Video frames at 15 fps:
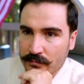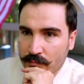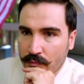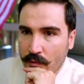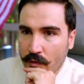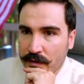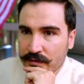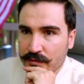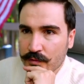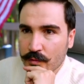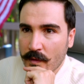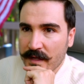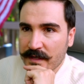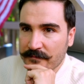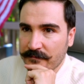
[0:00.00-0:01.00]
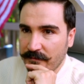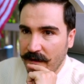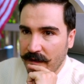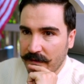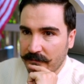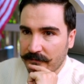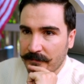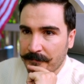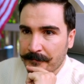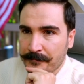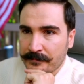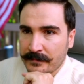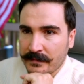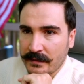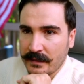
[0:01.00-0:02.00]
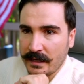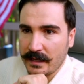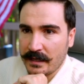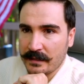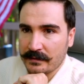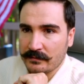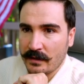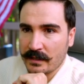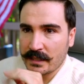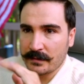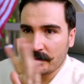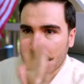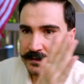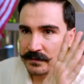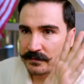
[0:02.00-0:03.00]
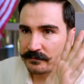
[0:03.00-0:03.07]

0.25 and dynamic is